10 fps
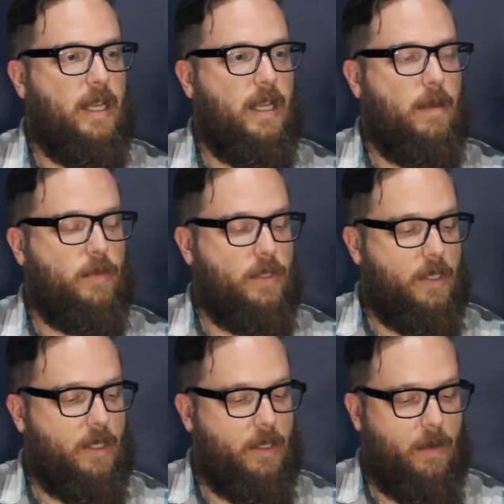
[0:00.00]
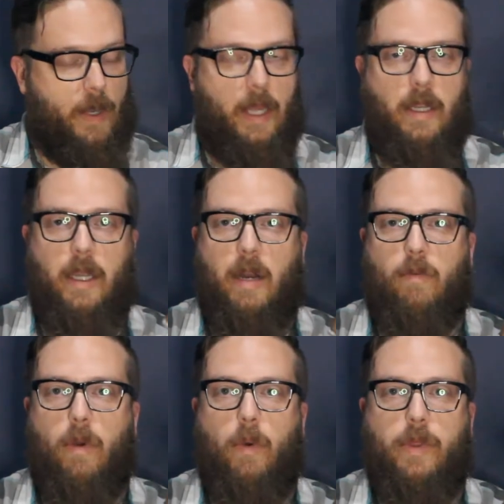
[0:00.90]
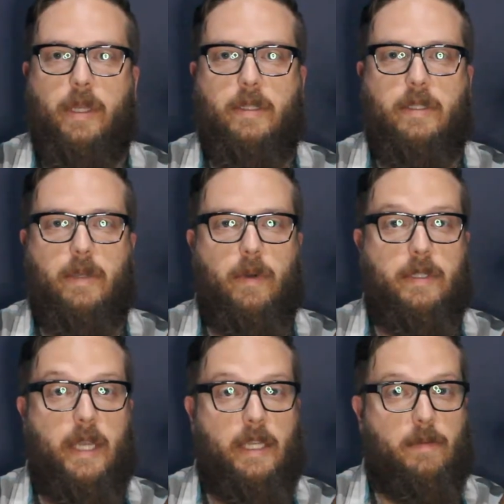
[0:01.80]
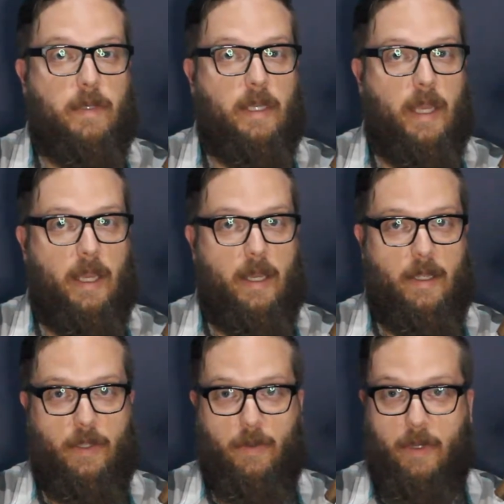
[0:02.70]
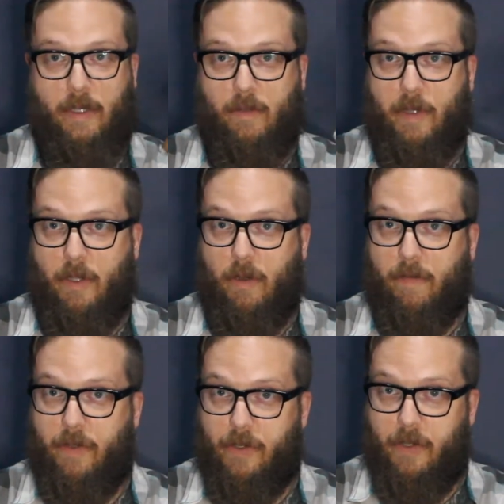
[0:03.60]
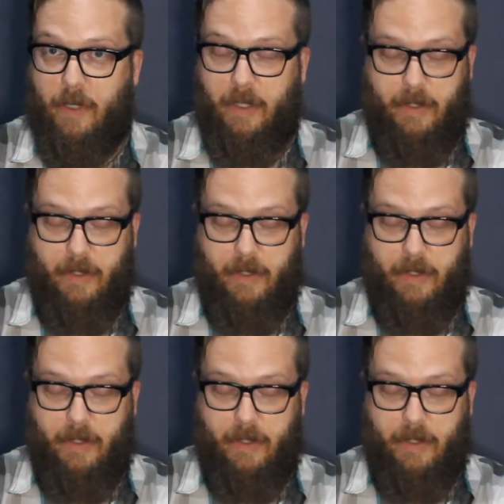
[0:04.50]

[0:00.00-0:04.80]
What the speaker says: and I'm just going to go ahead and kind of roll with it and see where it takes me, and you guys will be along for the journey.